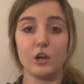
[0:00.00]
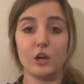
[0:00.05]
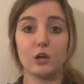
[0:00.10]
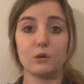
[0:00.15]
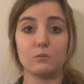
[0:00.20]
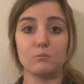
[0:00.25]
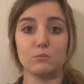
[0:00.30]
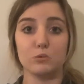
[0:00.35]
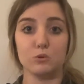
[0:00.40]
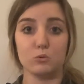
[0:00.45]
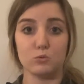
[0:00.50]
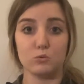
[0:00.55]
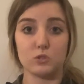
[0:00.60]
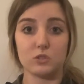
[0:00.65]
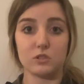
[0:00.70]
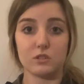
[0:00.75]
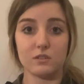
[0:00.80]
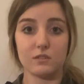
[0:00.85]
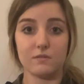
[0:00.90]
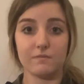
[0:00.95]
Boots.
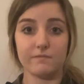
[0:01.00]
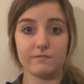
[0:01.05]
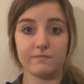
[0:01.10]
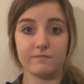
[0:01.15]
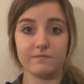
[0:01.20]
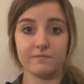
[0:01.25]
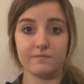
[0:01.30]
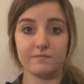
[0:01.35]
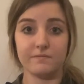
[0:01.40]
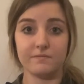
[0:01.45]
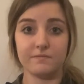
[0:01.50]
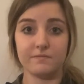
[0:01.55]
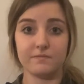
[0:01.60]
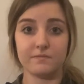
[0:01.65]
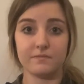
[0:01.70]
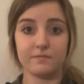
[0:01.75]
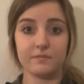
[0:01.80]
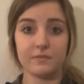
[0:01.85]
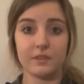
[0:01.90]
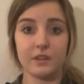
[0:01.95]

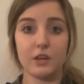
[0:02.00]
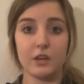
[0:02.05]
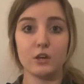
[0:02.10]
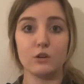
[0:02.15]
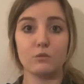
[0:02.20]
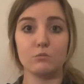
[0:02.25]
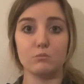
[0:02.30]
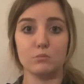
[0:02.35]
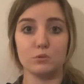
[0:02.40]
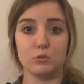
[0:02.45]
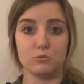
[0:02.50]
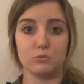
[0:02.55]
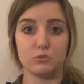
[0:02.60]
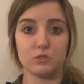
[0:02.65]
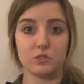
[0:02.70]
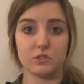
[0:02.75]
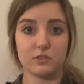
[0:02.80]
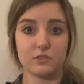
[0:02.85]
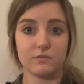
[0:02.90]
Boots.